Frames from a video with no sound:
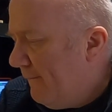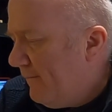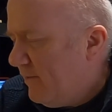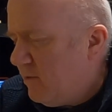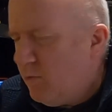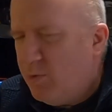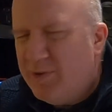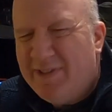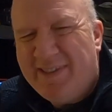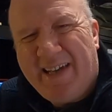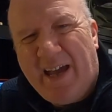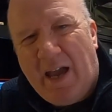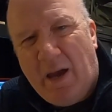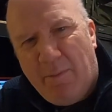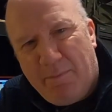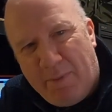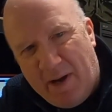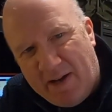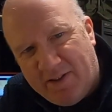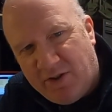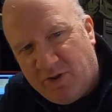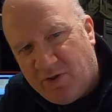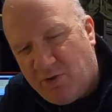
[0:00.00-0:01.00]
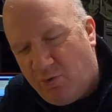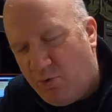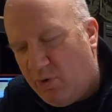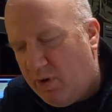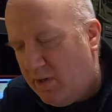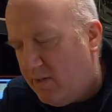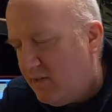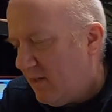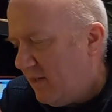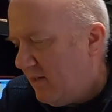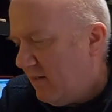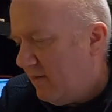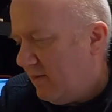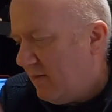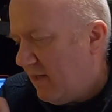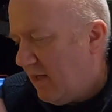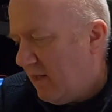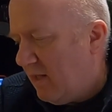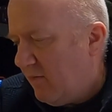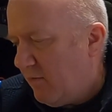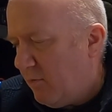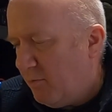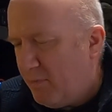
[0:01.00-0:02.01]
So once I get a better screen, then
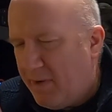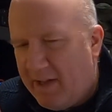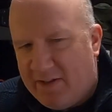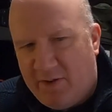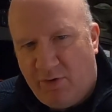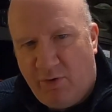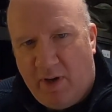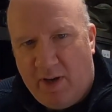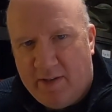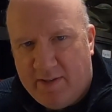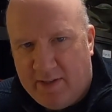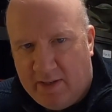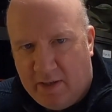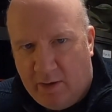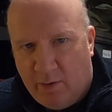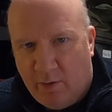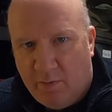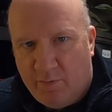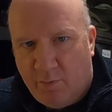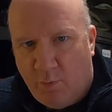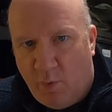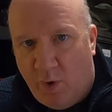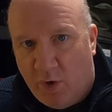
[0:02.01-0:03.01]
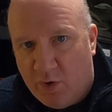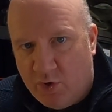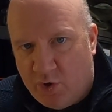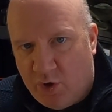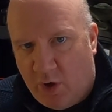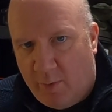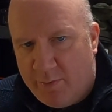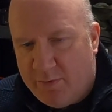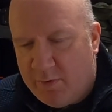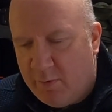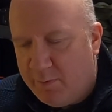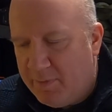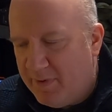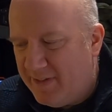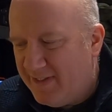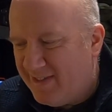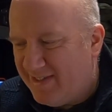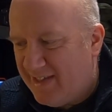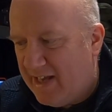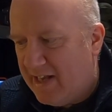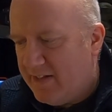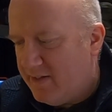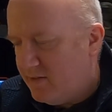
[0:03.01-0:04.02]
I'll have a better idea of what jobs have been
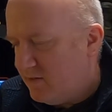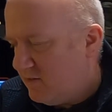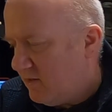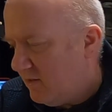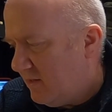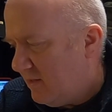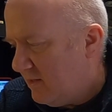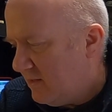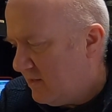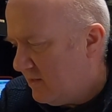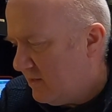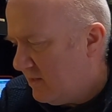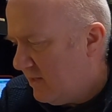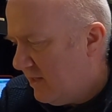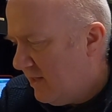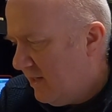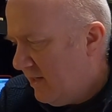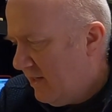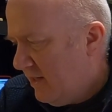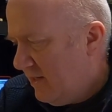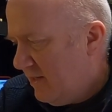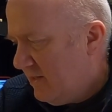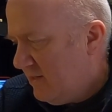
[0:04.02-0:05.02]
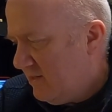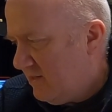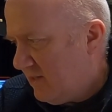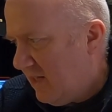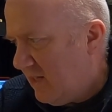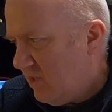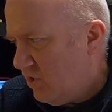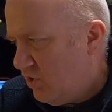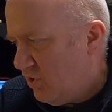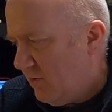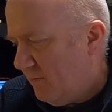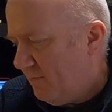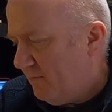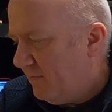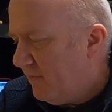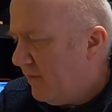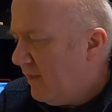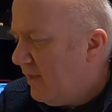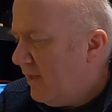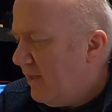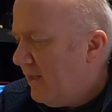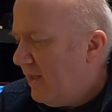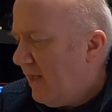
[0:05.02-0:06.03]
sent to this station.
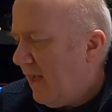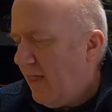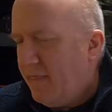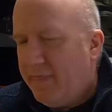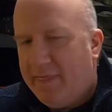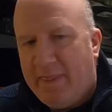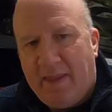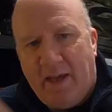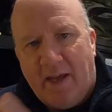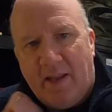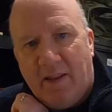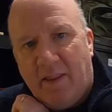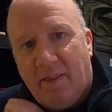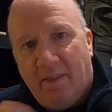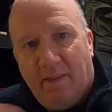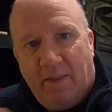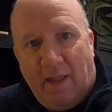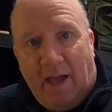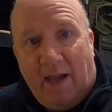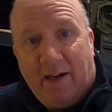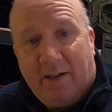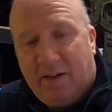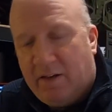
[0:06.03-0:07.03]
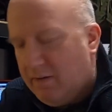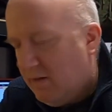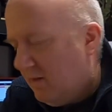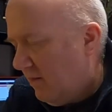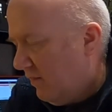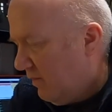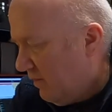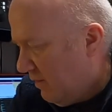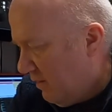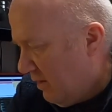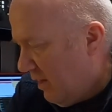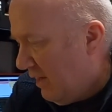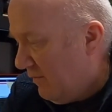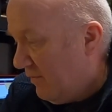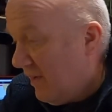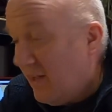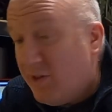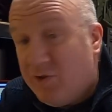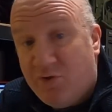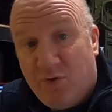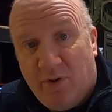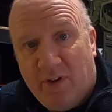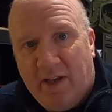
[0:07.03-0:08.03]
And then
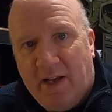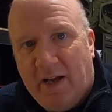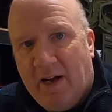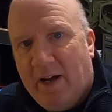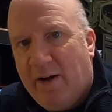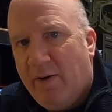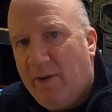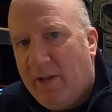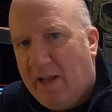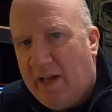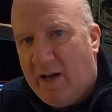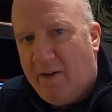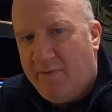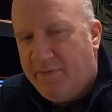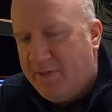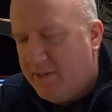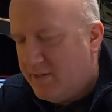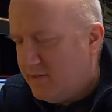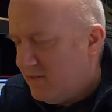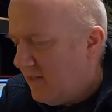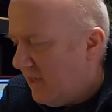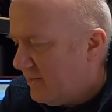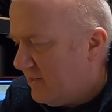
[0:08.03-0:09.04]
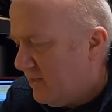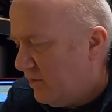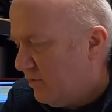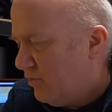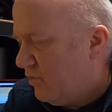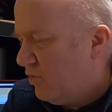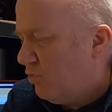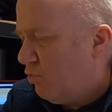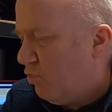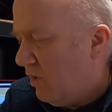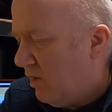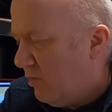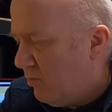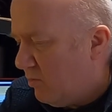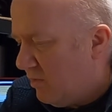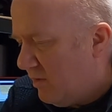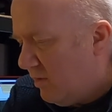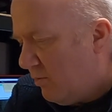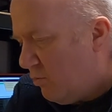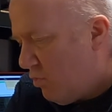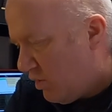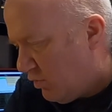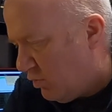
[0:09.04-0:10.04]
eventually I'll have this nice little screen with
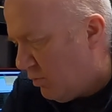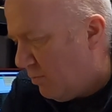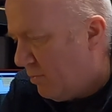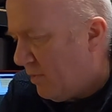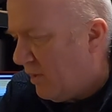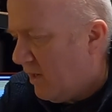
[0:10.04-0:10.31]
the Raspberry